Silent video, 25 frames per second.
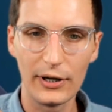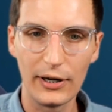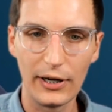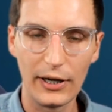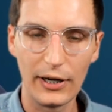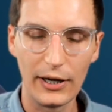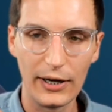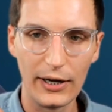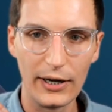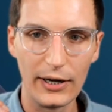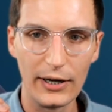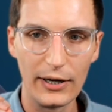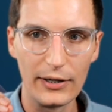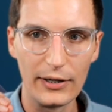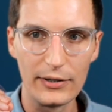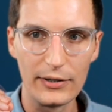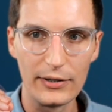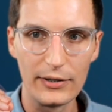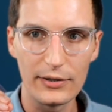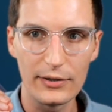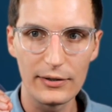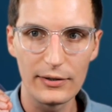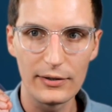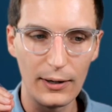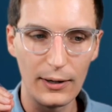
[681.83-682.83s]
And
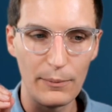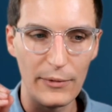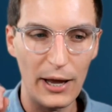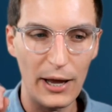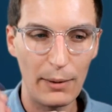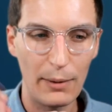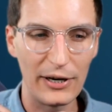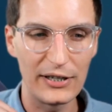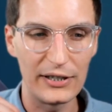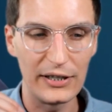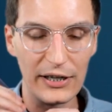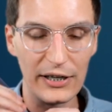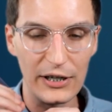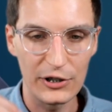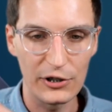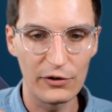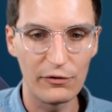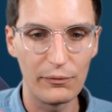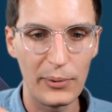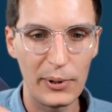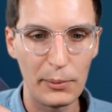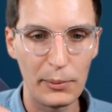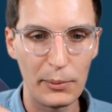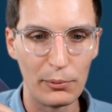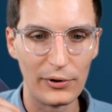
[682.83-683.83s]
that makes it easier for
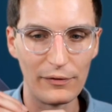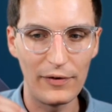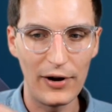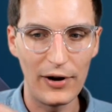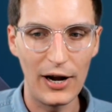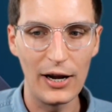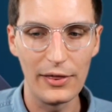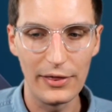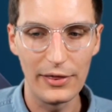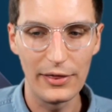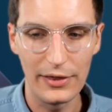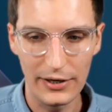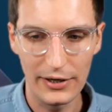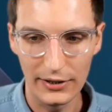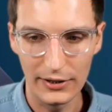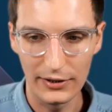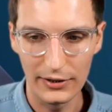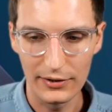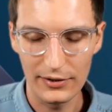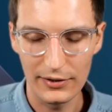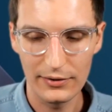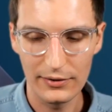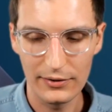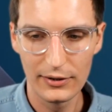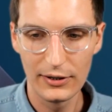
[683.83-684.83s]
people to find
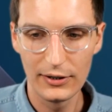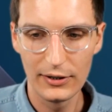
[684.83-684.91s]
things.